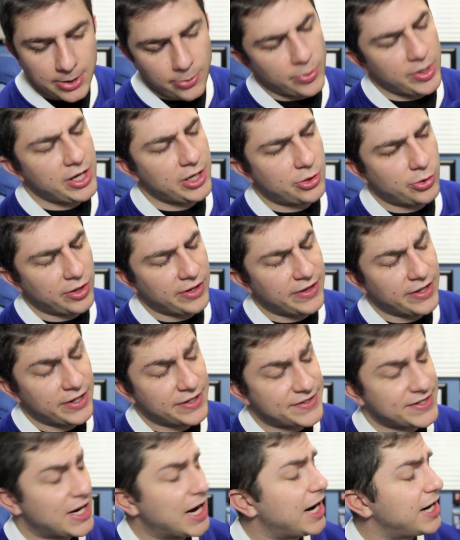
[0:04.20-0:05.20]
Can we agree that
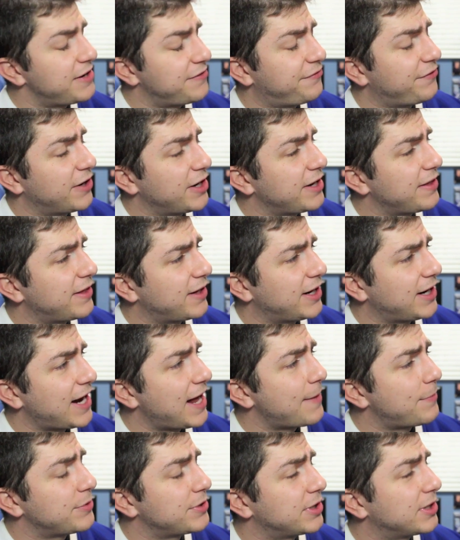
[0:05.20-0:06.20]
it's kind of funny that it
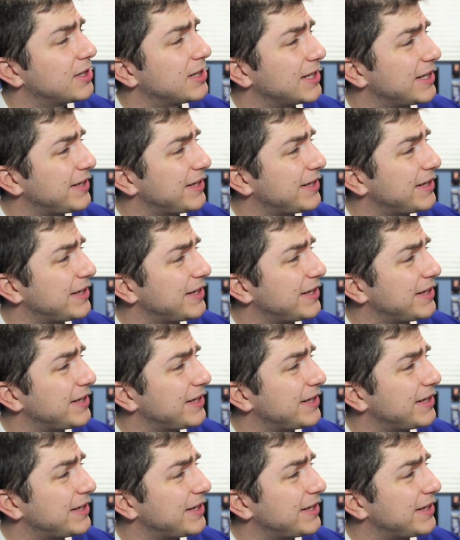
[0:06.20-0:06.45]
happened to the